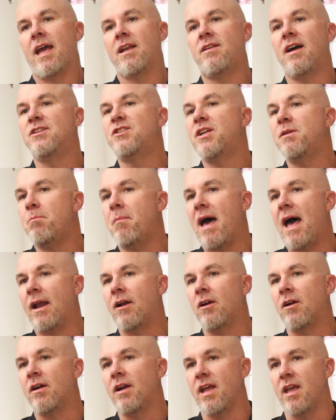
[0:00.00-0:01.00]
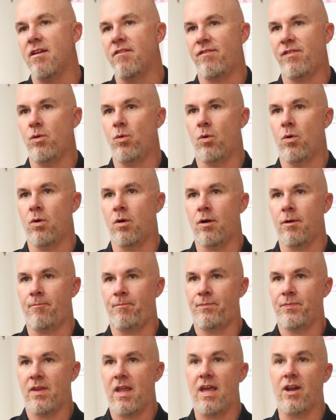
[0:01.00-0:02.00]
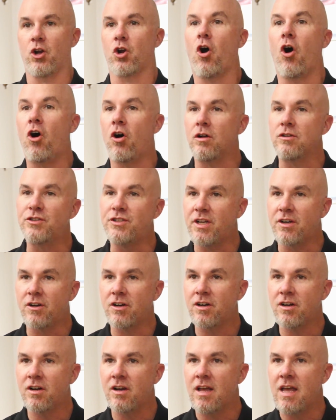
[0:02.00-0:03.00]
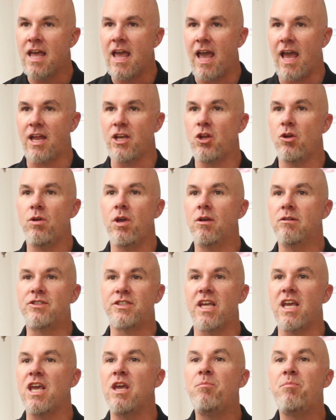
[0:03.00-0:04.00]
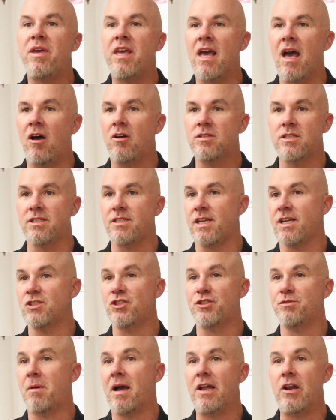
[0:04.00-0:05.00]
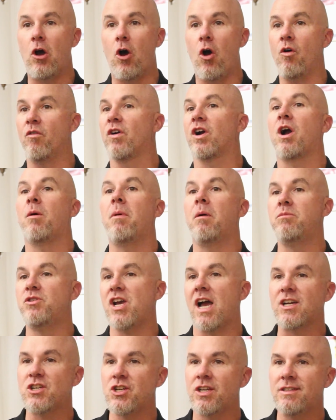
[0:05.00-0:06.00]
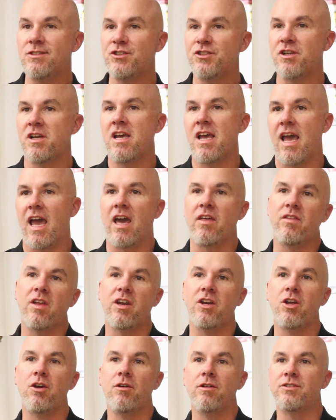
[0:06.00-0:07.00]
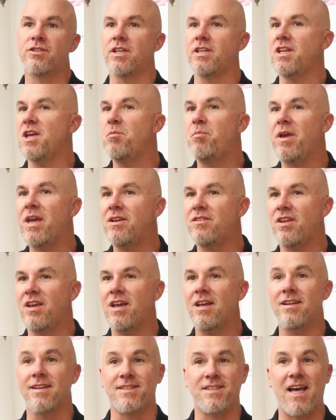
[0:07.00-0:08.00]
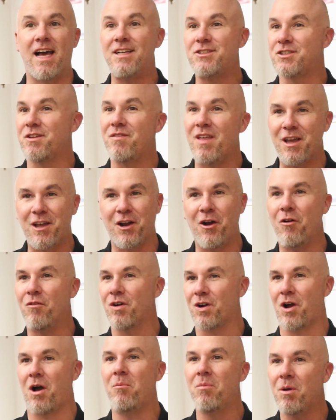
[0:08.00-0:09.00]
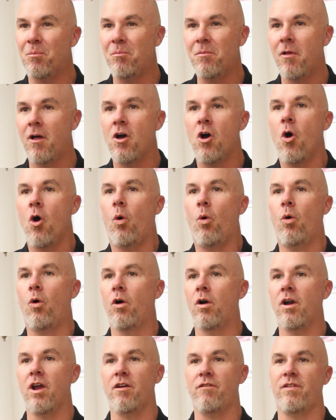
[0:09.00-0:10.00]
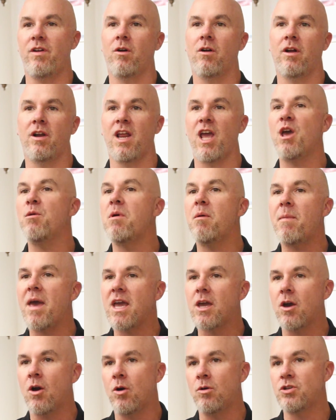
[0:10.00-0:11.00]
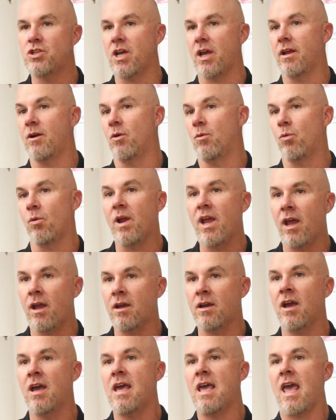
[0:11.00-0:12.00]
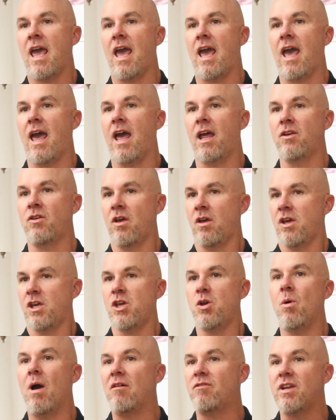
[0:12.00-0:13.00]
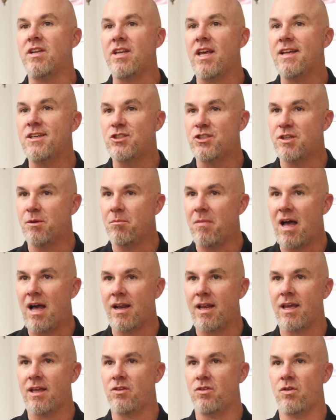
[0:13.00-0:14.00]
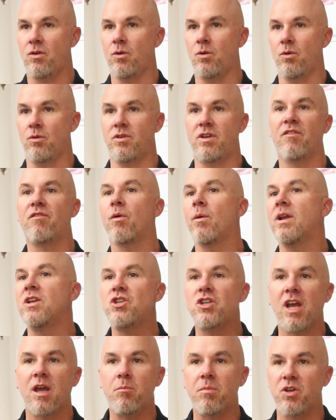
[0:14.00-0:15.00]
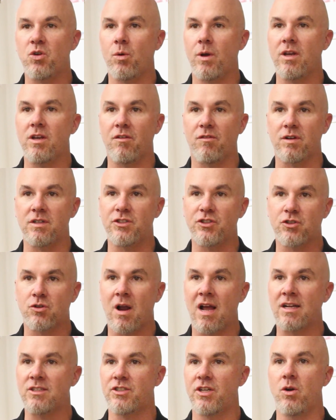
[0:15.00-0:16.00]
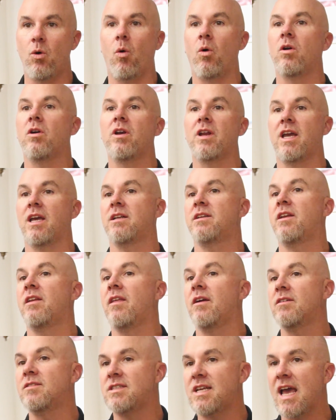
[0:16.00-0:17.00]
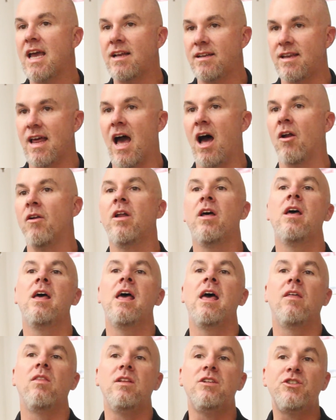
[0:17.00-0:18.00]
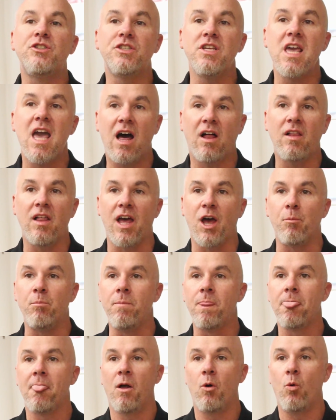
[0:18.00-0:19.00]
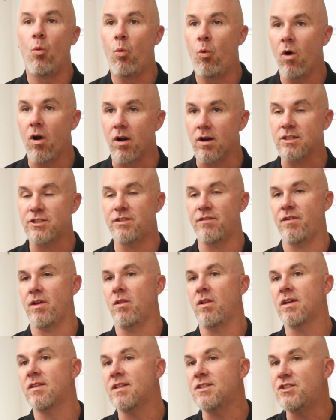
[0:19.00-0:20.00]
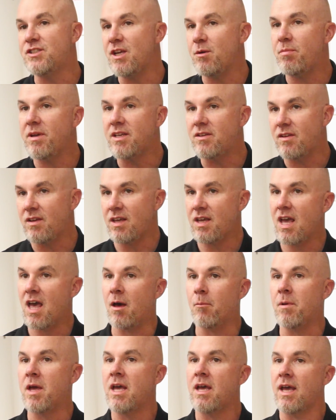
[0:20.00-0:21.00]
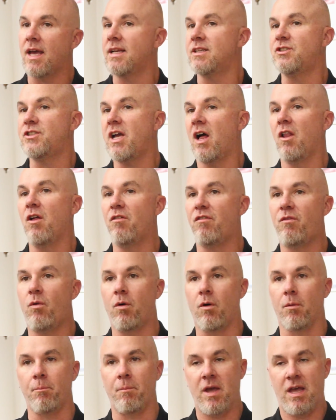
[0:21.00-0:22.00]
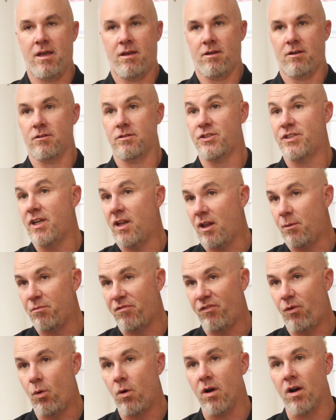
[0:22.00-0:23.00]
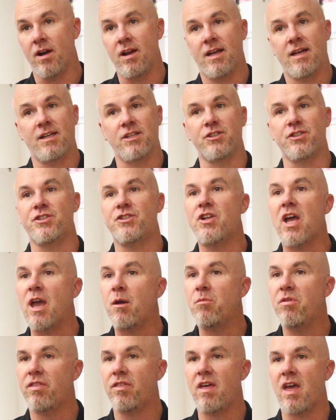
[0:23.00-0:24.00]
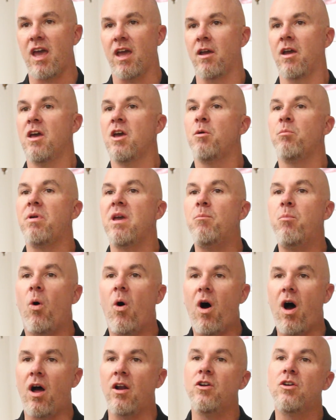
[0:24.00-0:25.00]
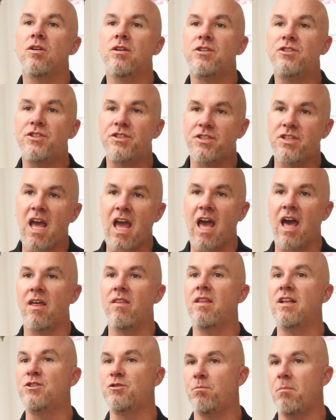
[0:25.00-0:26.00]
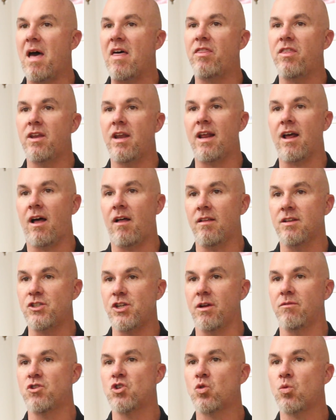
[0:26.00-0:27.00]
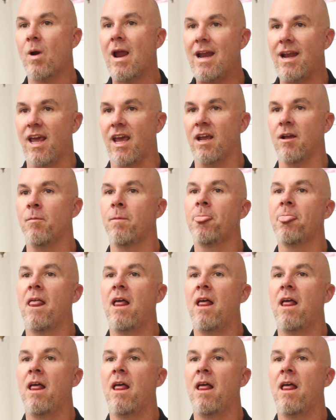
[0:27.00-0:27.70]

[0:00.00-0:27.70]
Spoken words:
it doesn't matter if you're in a call center and you use the EPL to teach somebody to overcome objections, and then you use the DPT to test if they can overcome them, or if you're an MMA coach in a ring and you have to teach somebody to differentiate between different strikes in order to get to their takedown, the CLM works. If you look at the CBTM in CLM4, same thing. People understand this methodology of training.